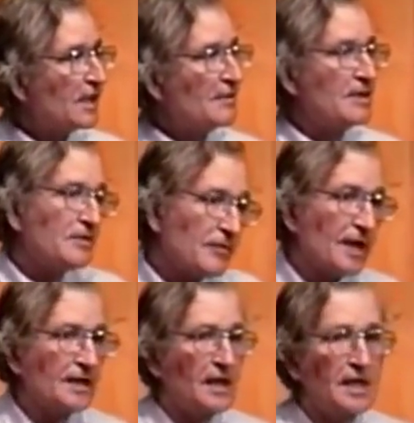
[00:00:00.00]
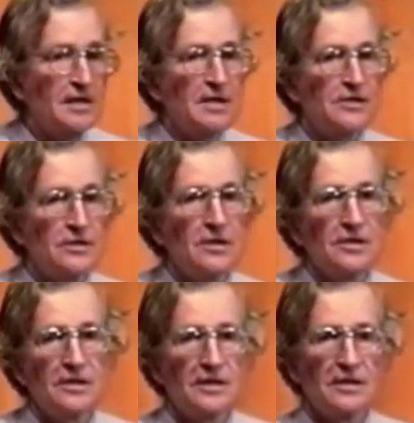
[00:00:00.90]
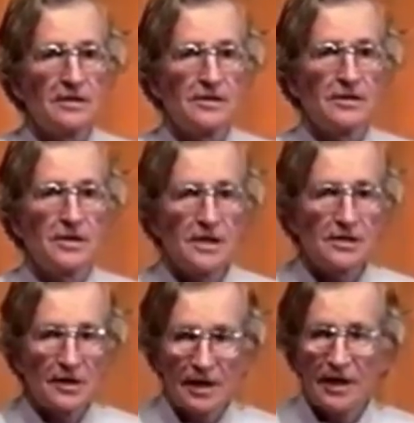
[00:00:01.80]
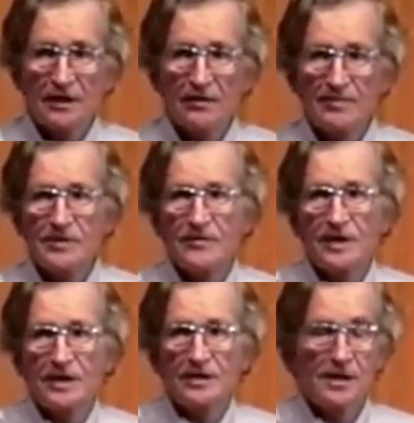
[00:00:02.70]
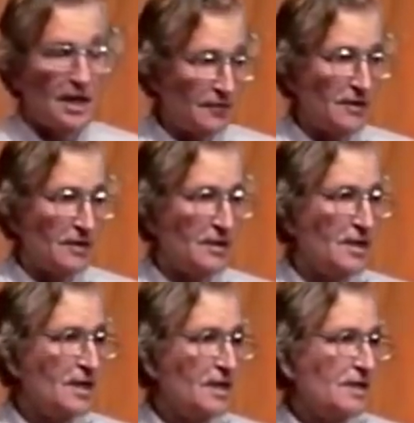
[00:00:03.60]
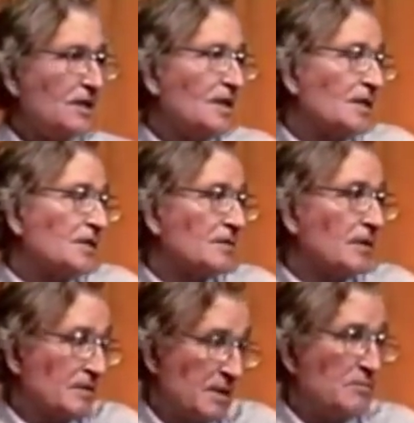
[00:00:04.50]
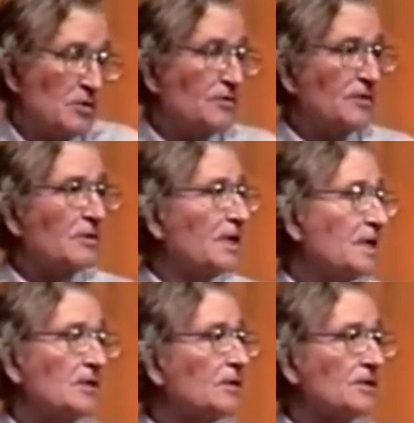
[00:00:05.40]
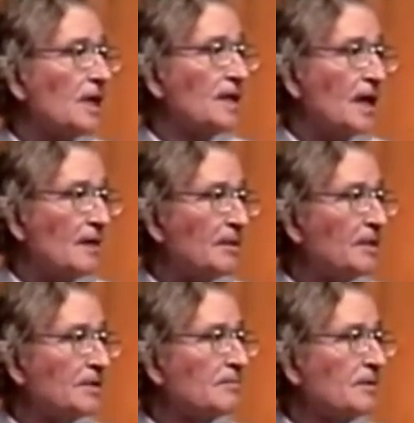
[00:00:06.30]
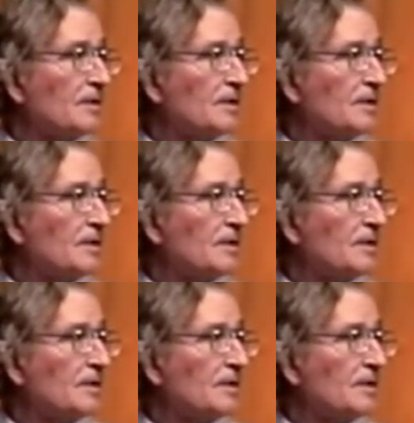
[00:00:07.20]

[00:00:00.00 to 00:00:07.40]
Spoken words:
I mean, in fact, Lenin, as soon as he sort of got grips of things, after he said, he moved to what he called state capitalism.